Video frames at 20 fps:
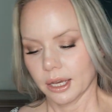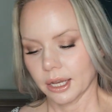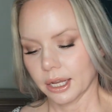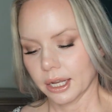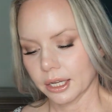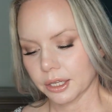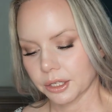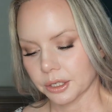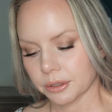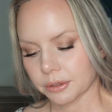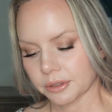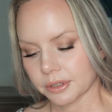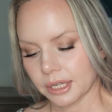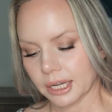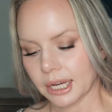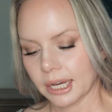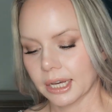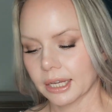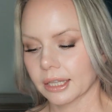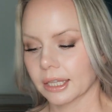and use the
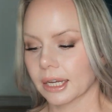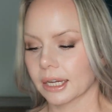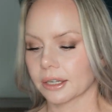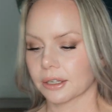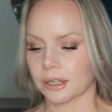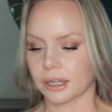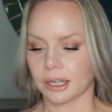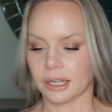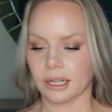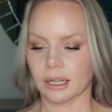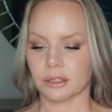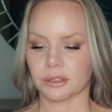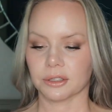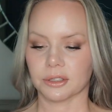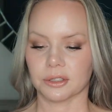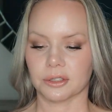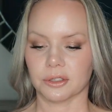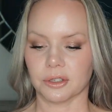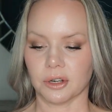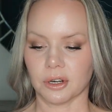highlighter and I'll
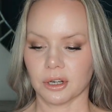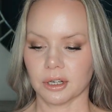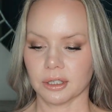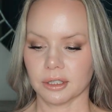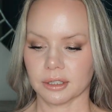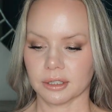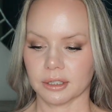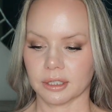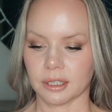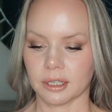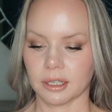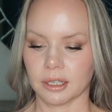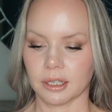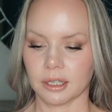start.